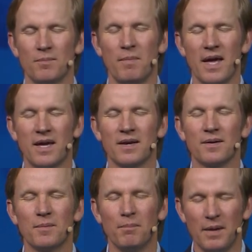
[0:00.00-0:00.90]
Make
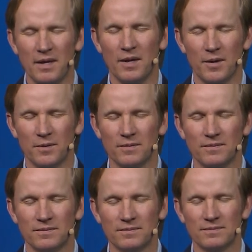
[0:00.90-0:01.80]
me new.
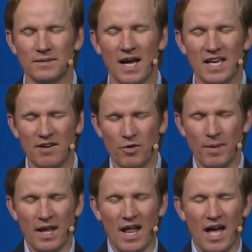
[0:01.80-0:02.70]
I give you
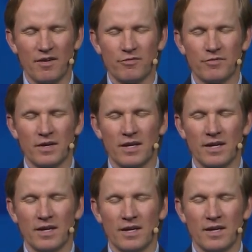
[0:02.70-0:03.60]
my life.
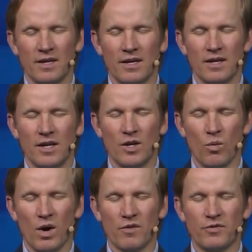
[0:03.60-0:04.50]
In your
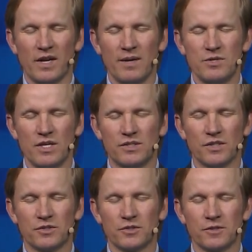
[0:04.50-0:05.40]
wonderful name,
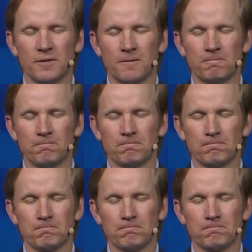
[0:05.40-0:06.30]
Jesus.
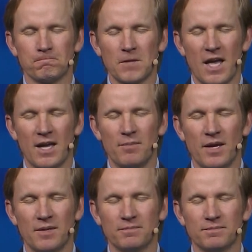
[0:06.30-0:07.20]

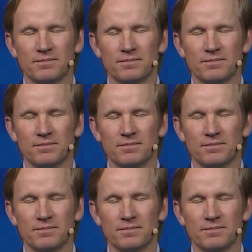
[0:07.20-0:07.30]
Amen.